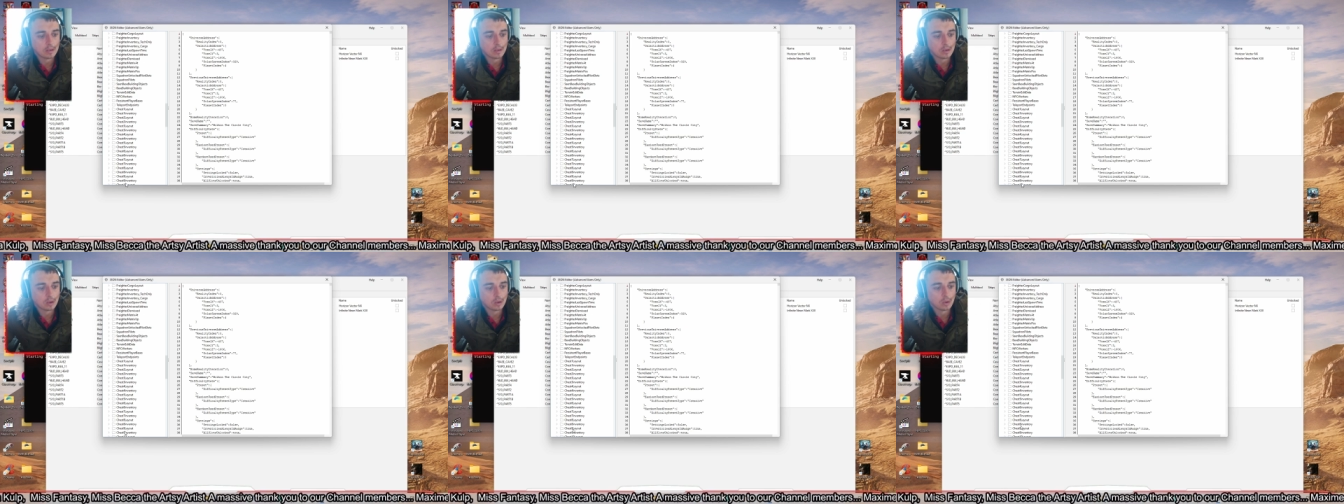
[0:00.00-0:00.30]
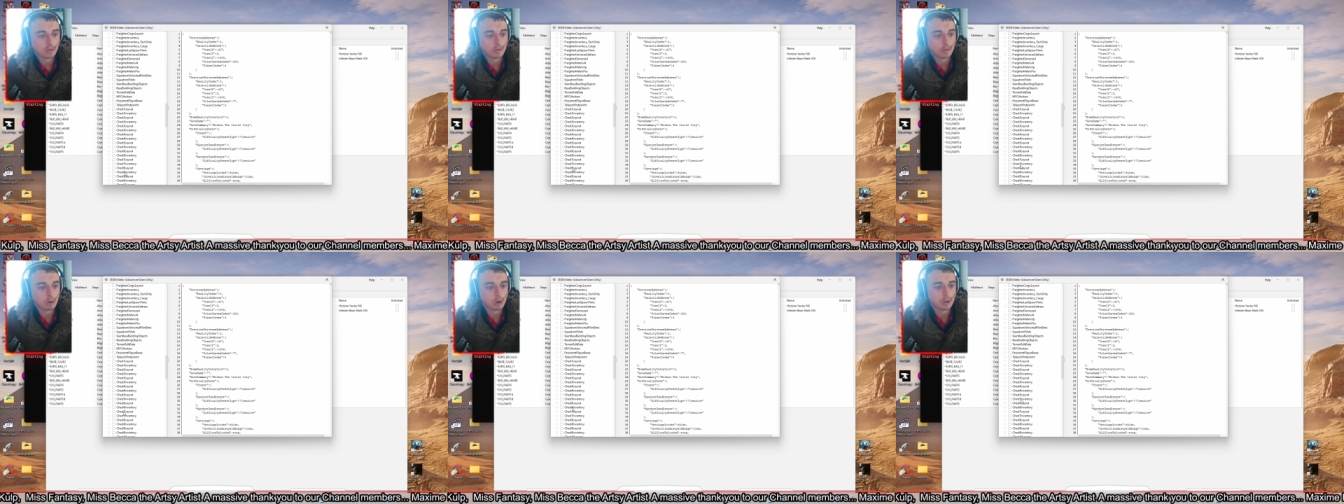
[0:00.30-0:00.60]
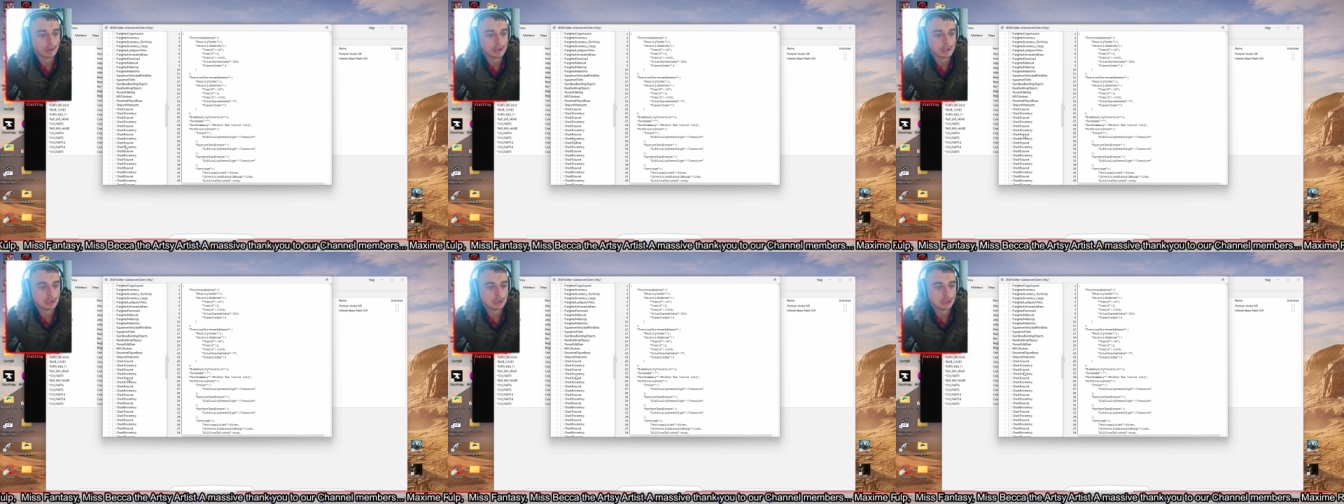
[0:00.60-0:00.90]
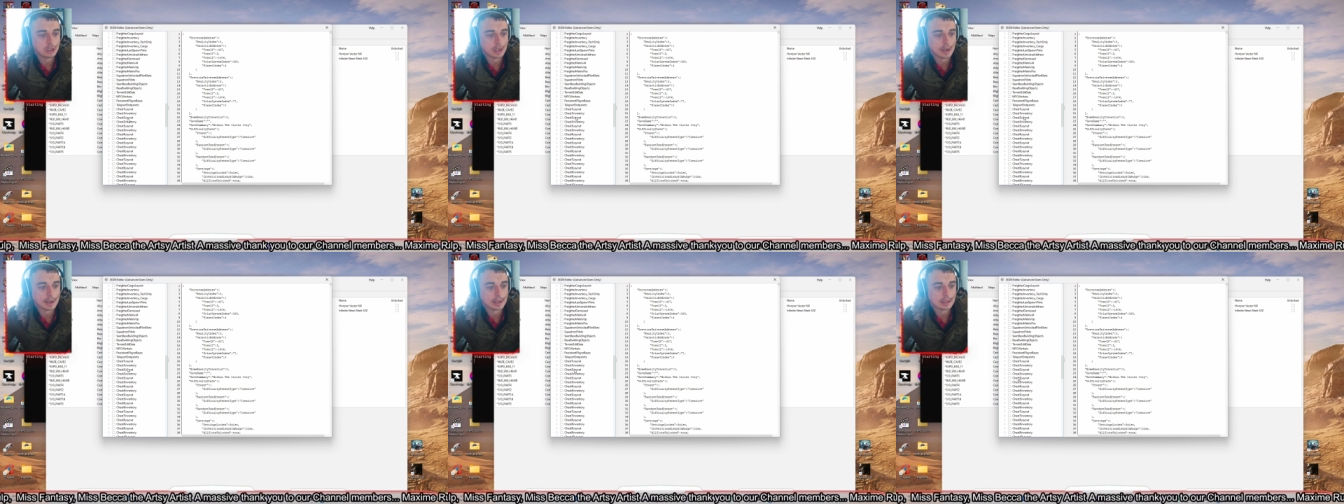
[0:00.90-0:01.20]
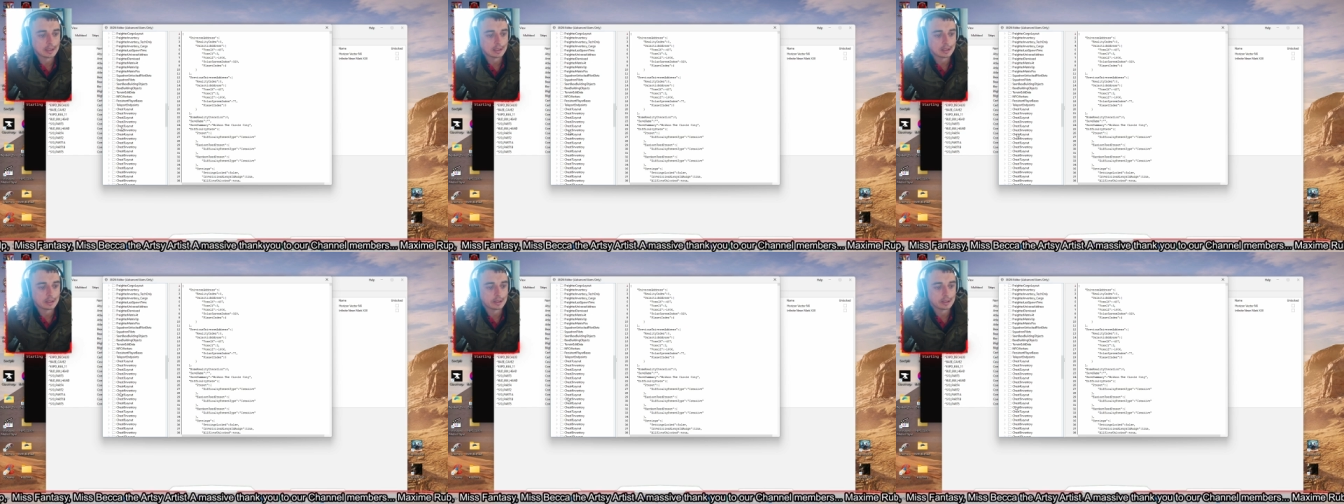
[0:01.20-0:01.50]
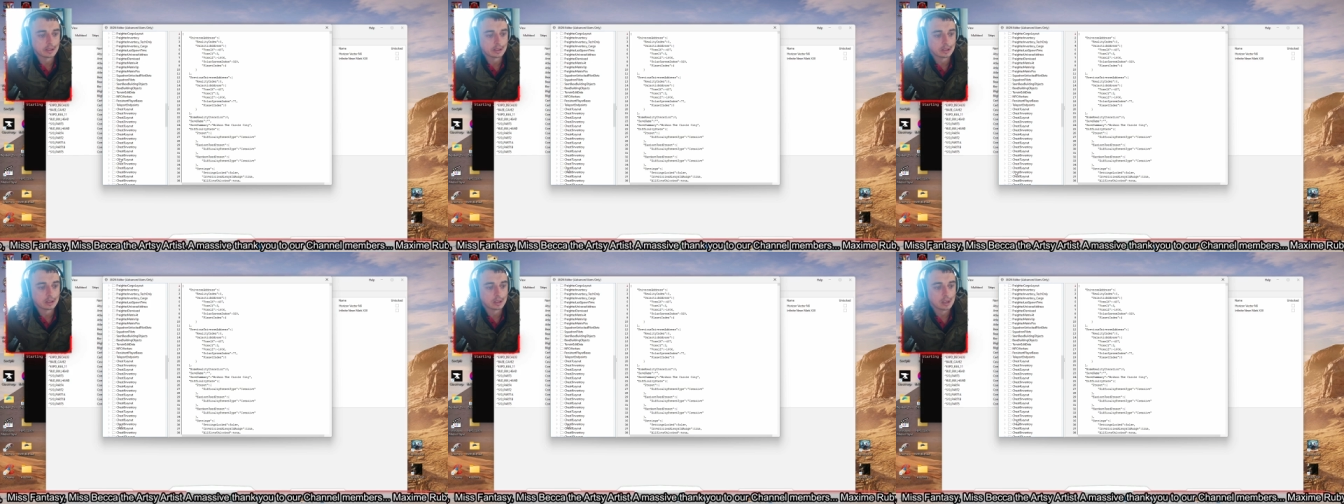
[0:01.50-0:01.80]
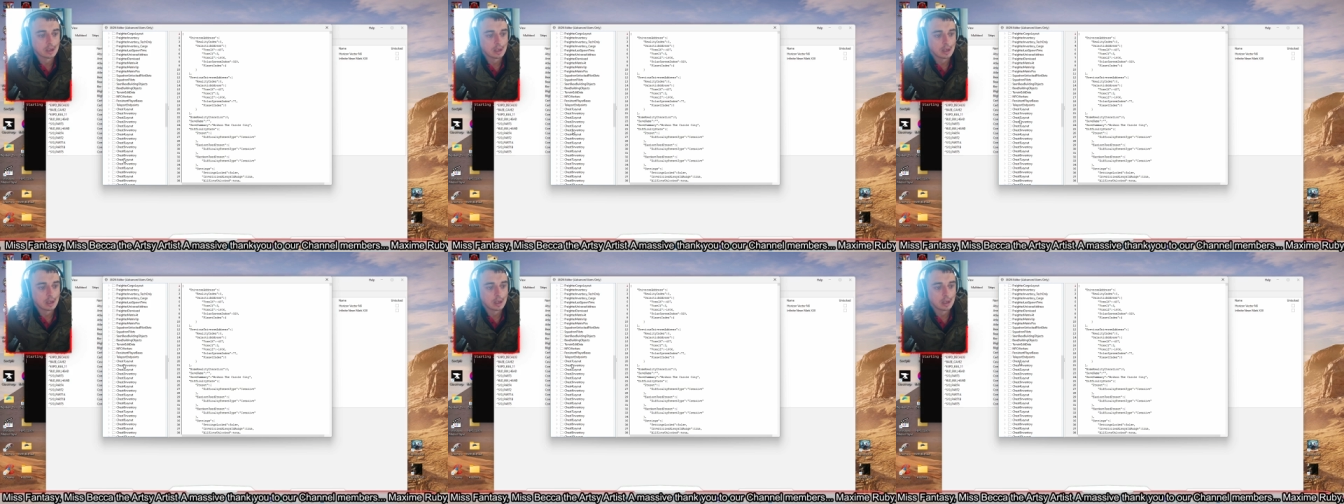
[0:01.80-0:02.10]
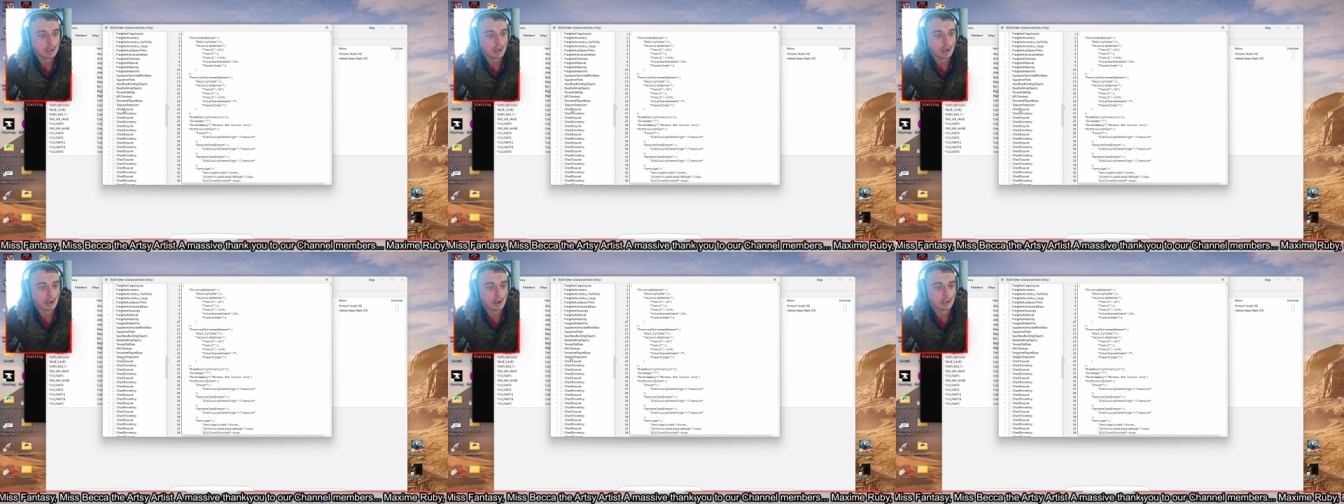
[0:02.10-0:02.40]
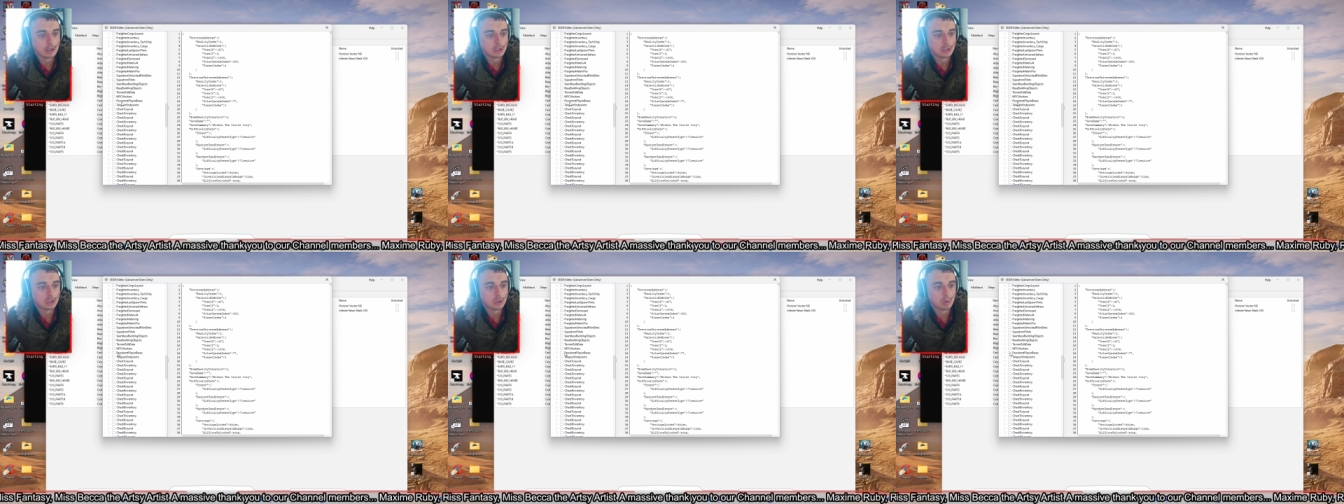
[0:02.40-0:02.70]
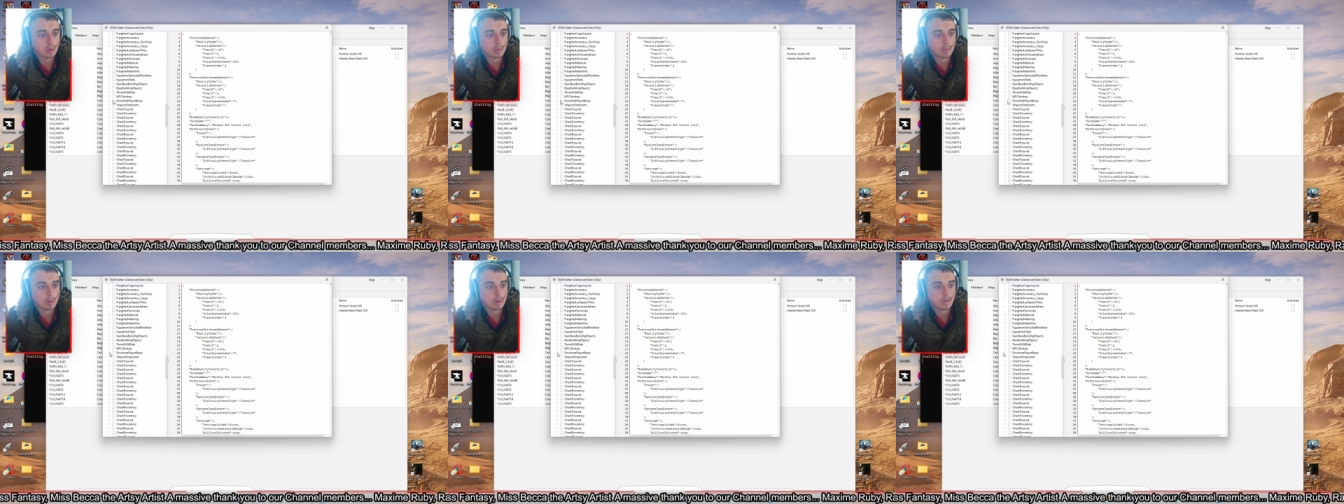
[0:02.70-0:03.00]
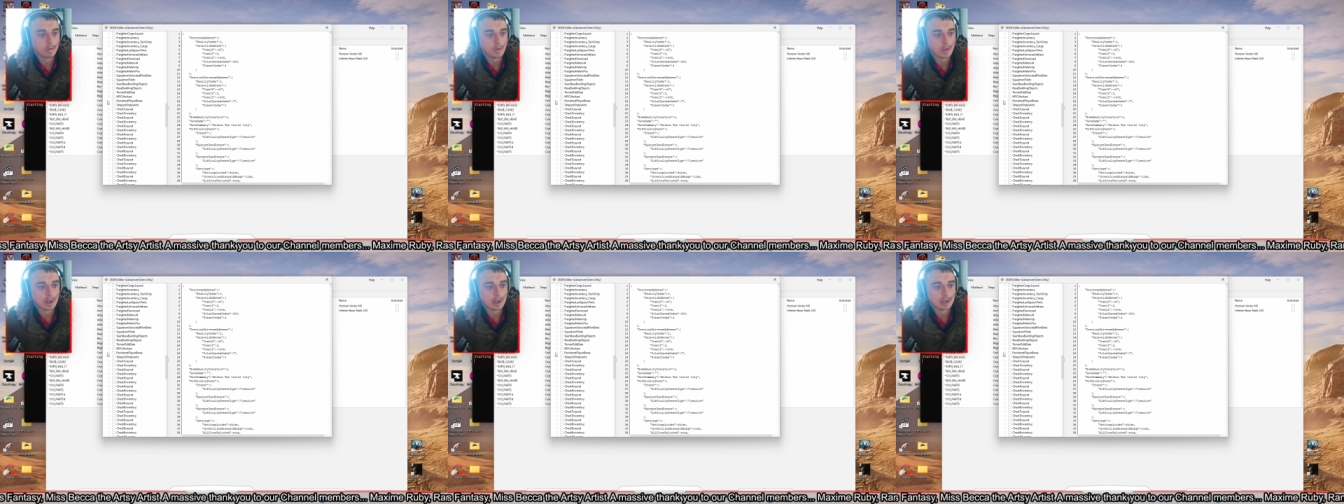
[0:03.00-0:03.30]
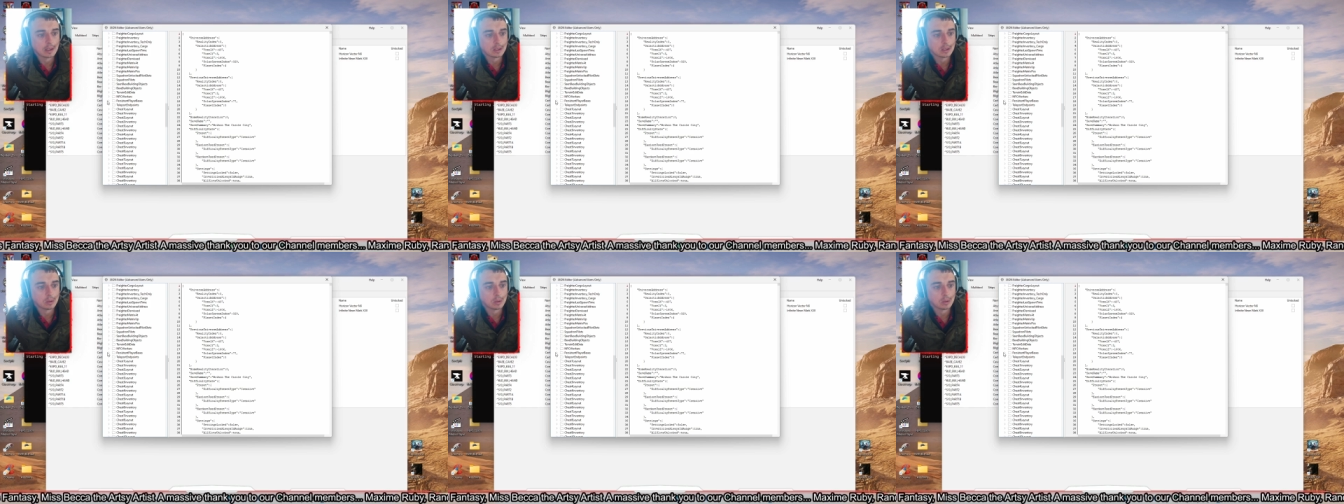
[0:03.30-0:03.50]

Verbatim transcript: look for all these chests and it's two above that.